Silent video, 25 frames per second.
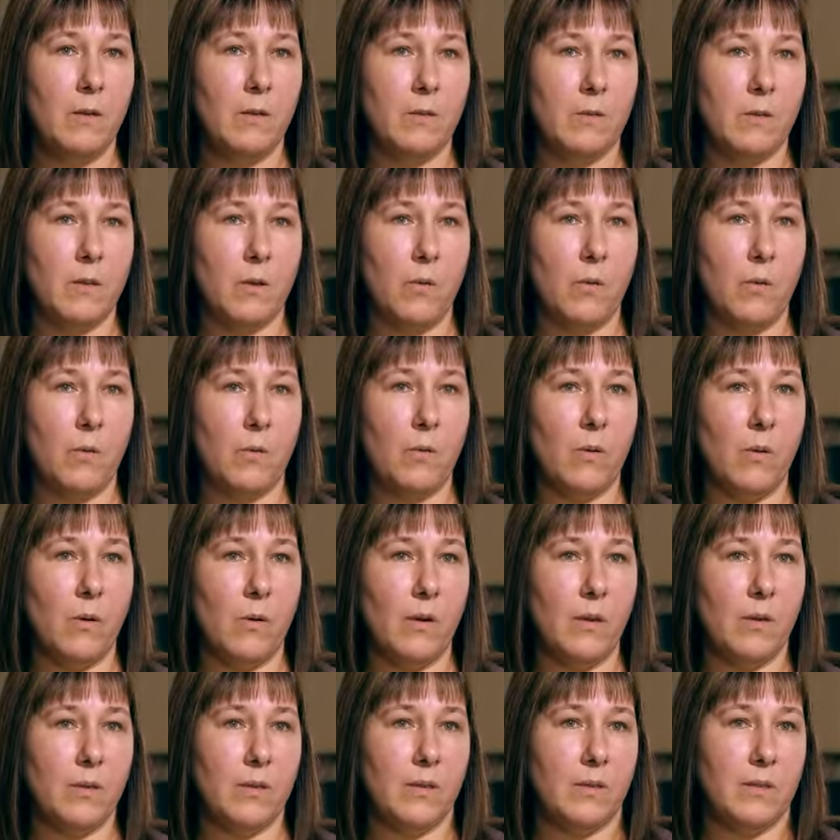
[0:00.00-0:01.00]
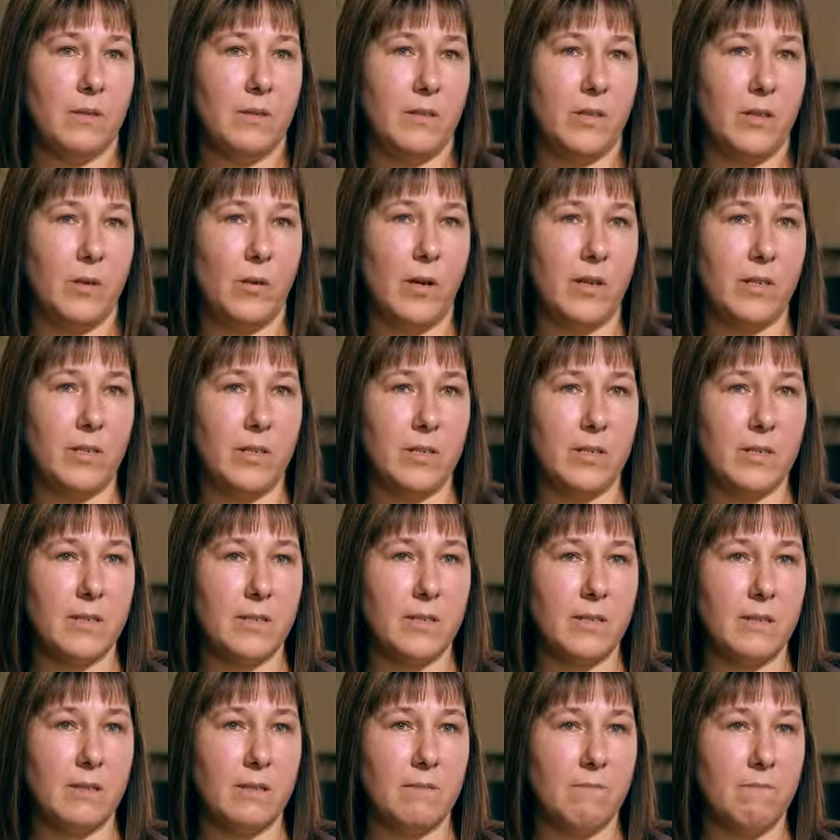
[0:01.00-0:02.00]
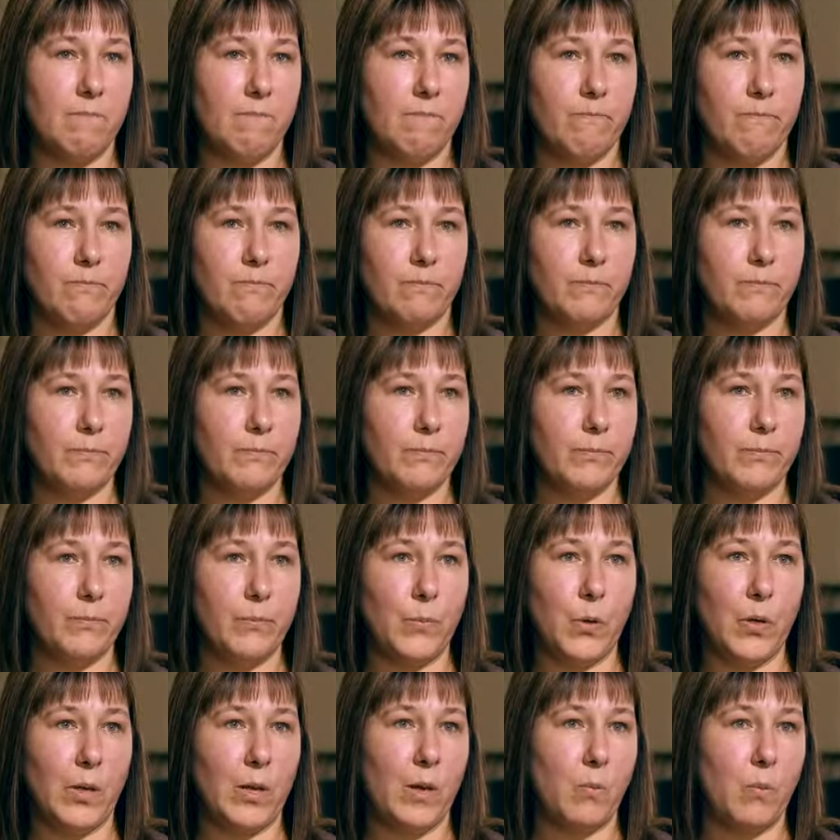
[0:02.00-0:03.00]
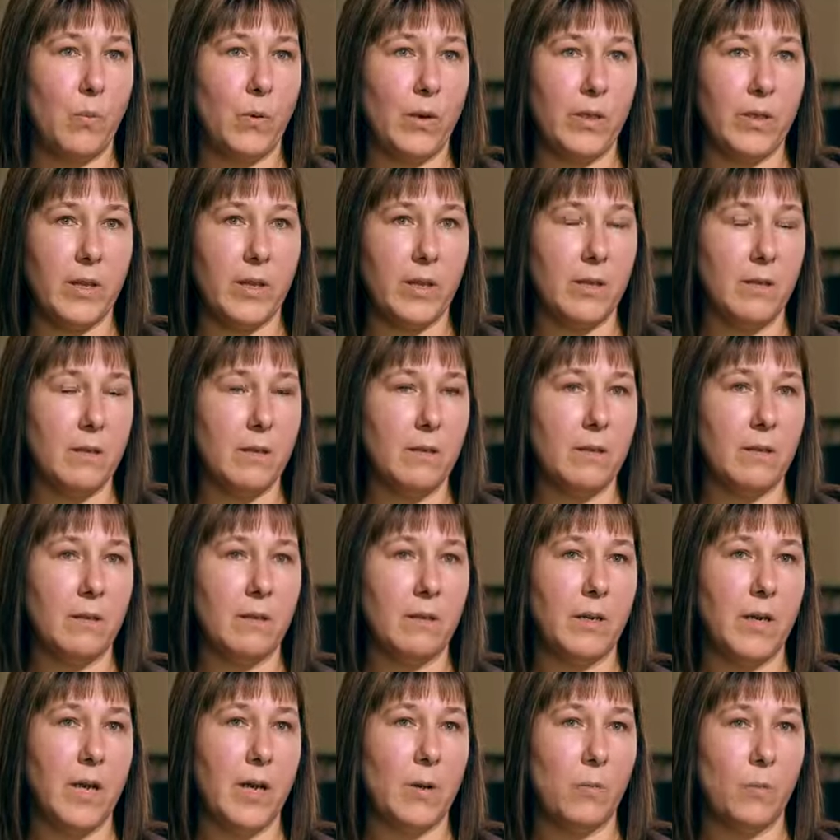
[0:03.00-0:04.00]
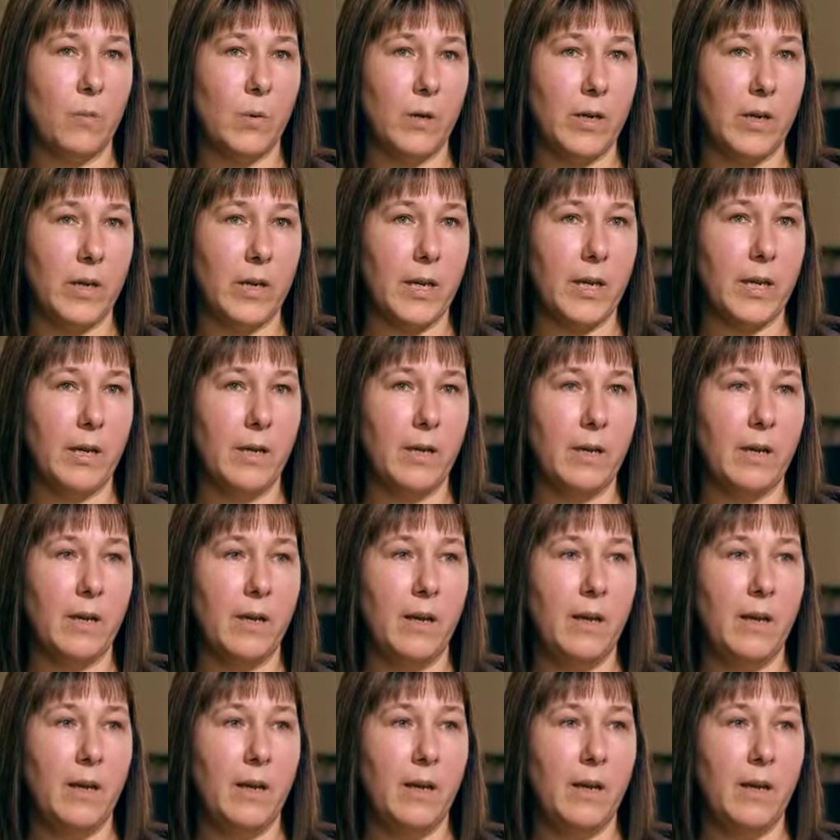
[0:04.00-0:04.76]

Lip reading: So, you know, I just put up with it and kept working.